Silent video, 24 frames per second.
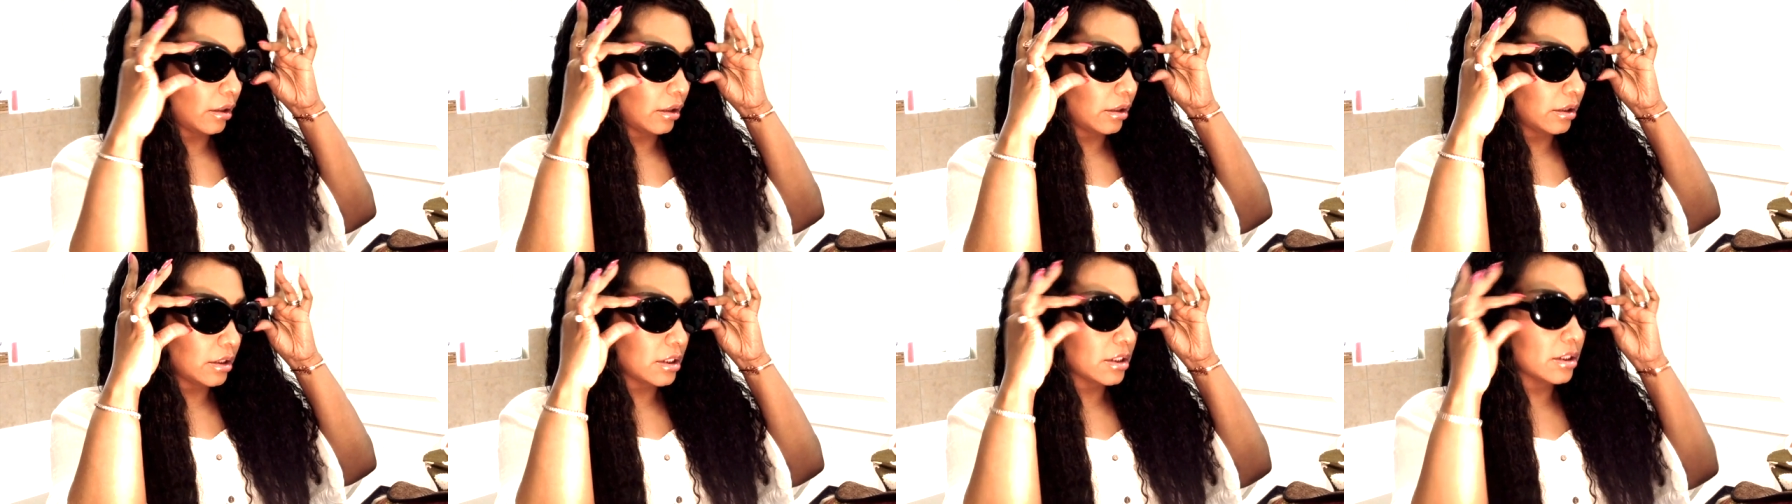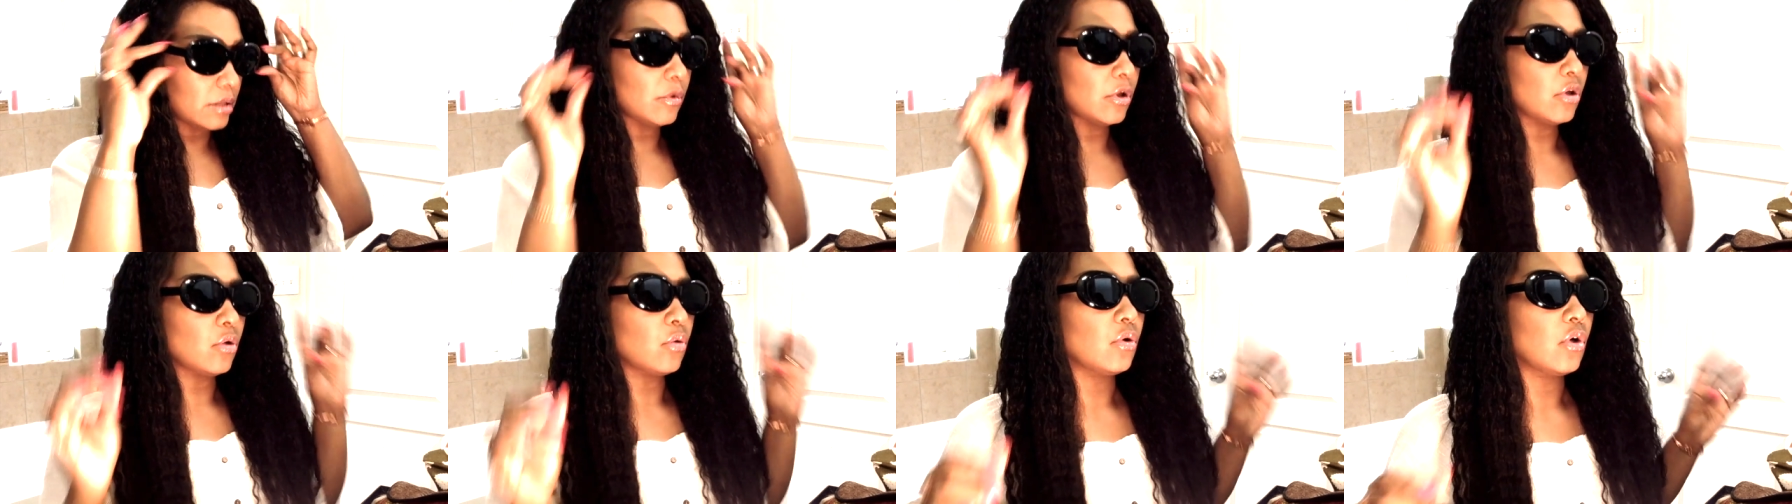just
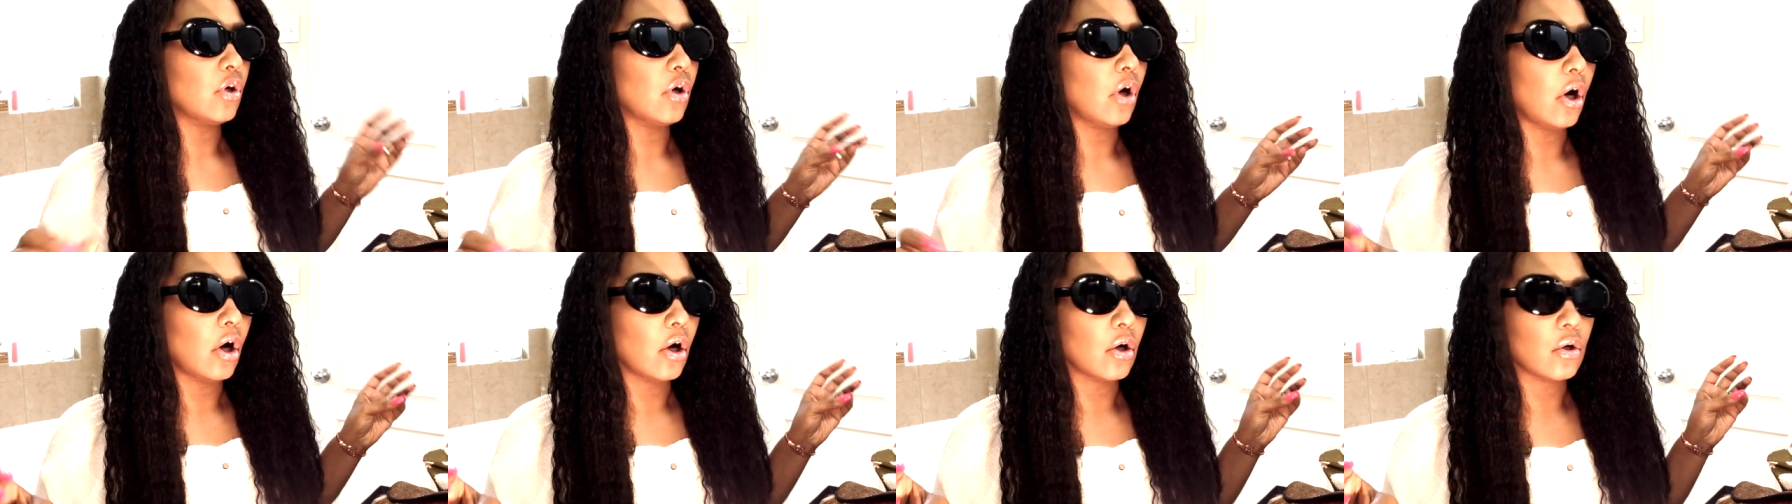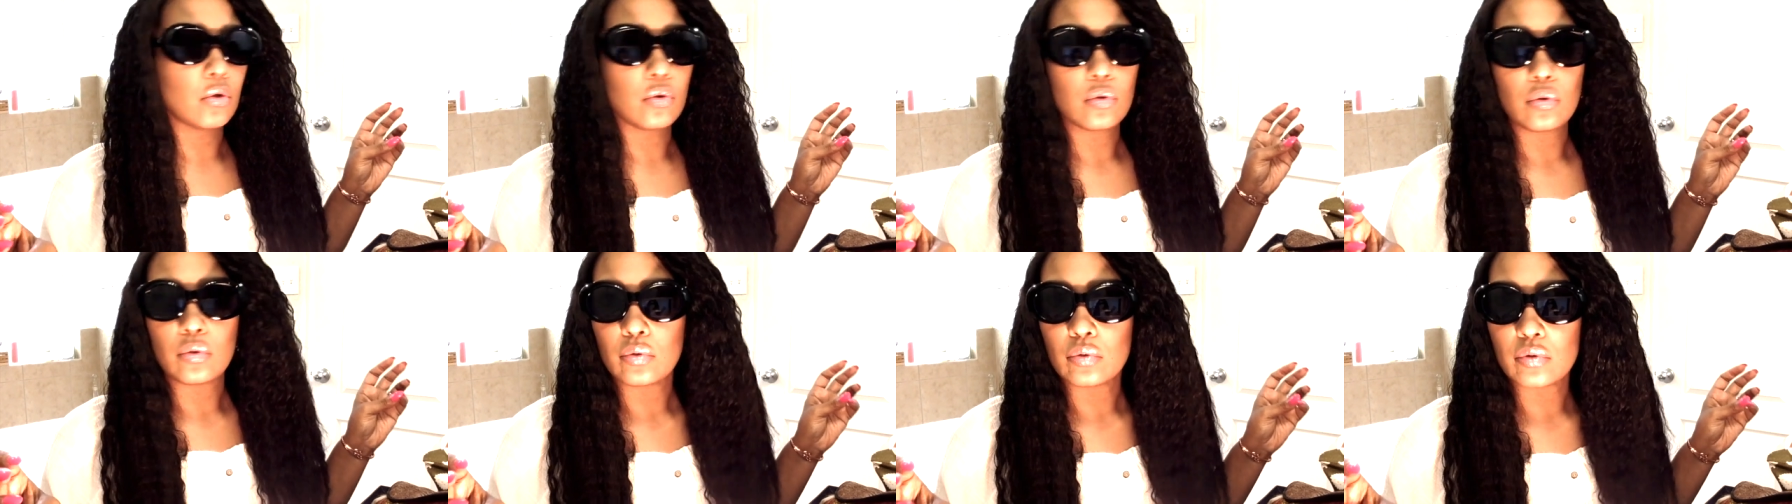some little
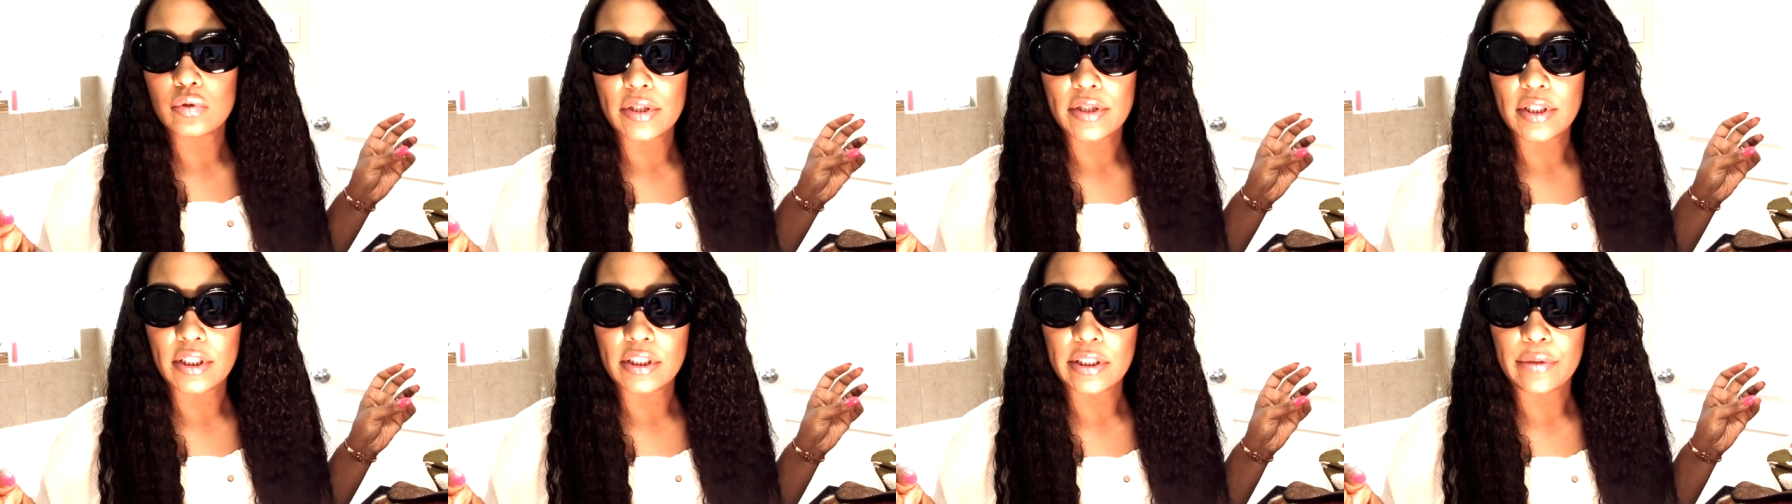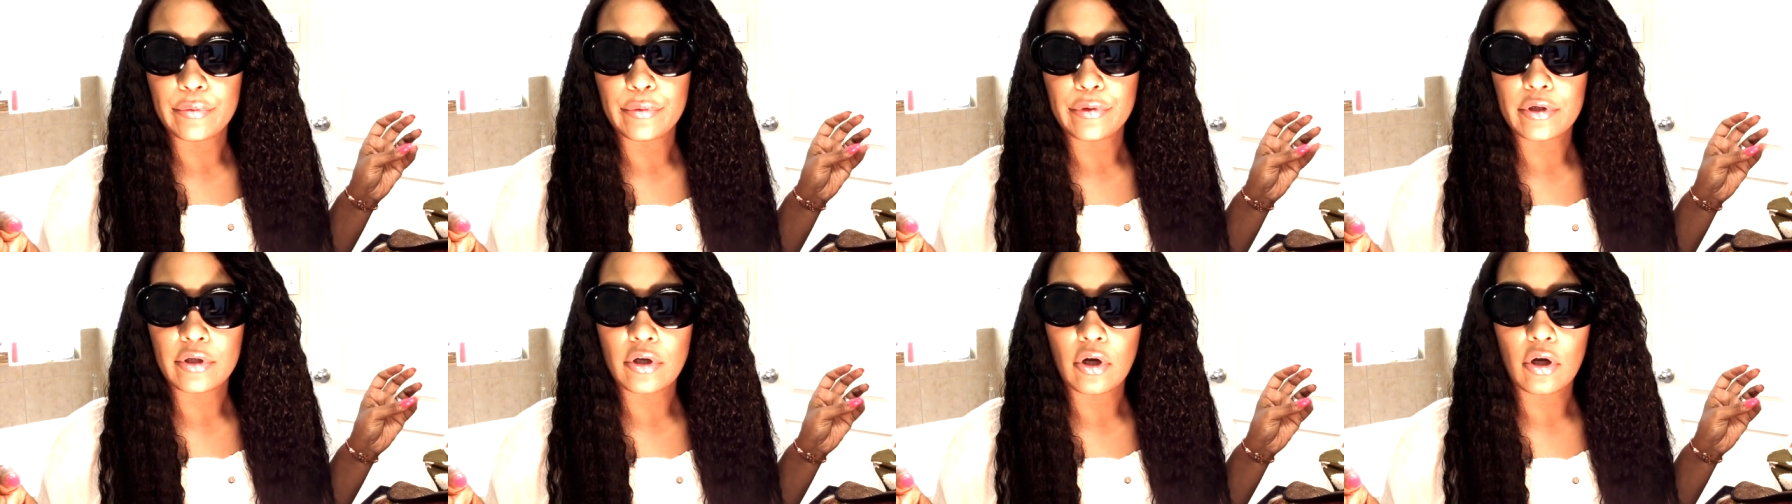goggles. I think they
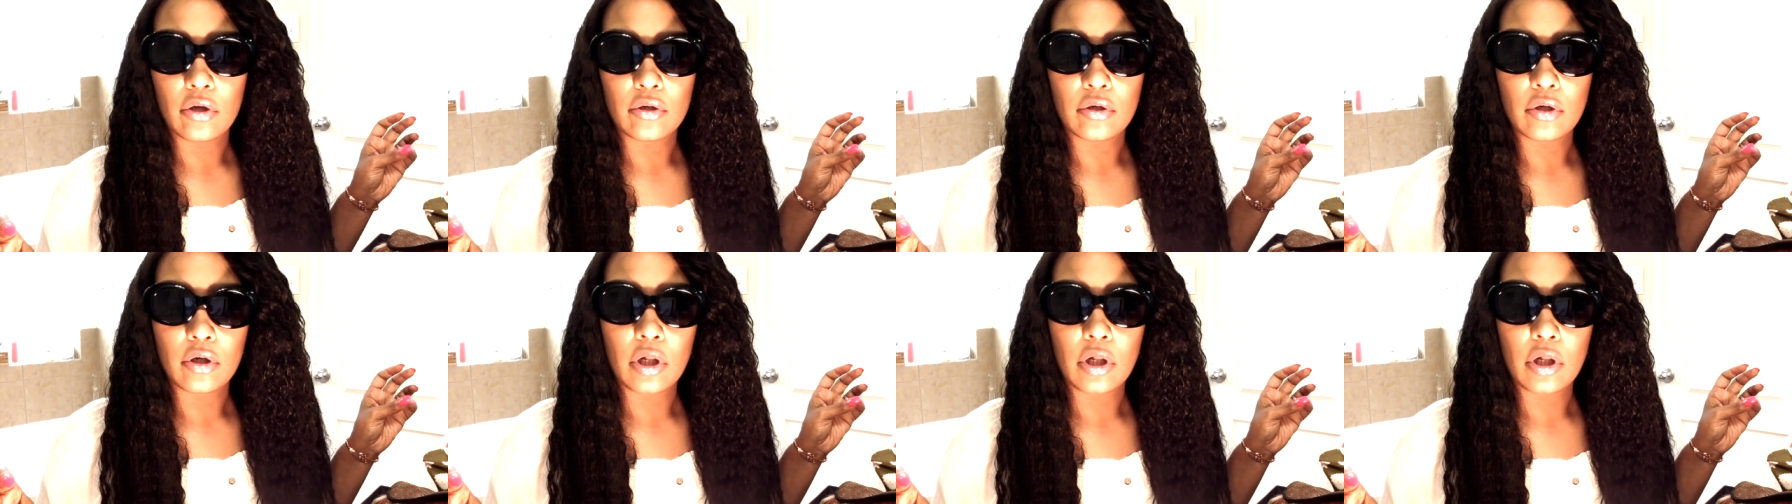were called